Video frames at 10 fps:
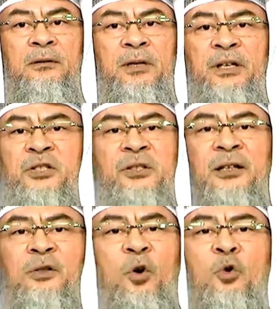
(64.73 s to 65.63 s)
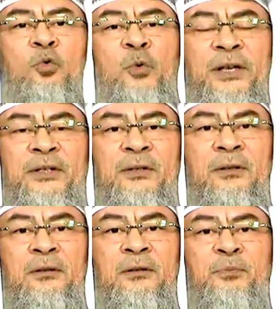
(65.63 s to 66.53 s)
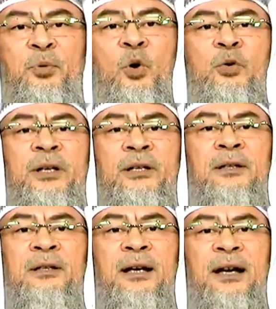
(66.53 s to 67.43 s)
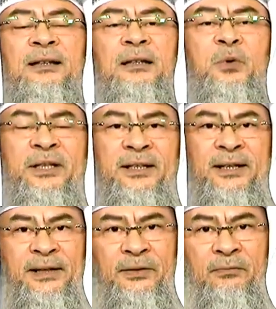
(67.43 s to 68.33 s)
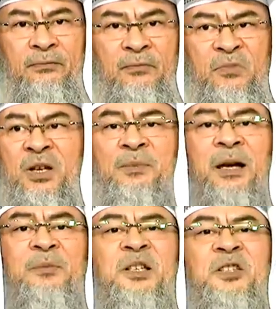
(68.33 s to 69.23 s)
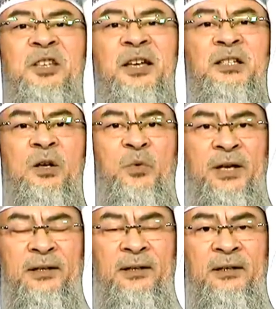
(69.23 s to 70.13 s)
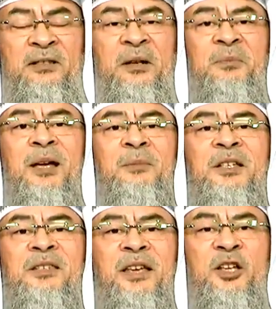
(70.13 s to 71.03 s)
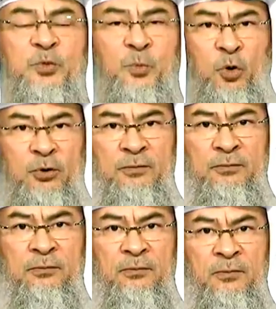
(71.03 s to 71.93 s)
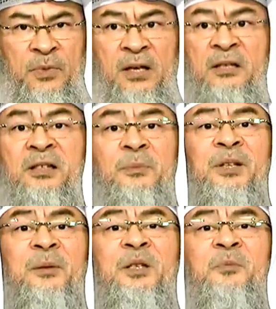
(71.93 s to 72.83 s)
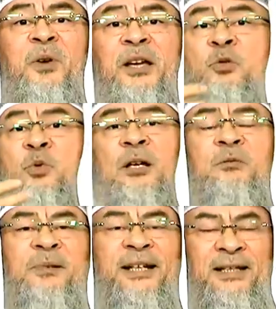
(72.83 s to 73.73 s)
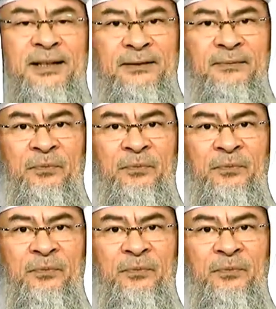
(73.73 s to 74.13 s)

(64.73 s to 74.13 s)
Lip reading: is not always broken at the wedding night. Sometimes it takes a week, sometimes it takes more. Sometimes it breaks without bleeding.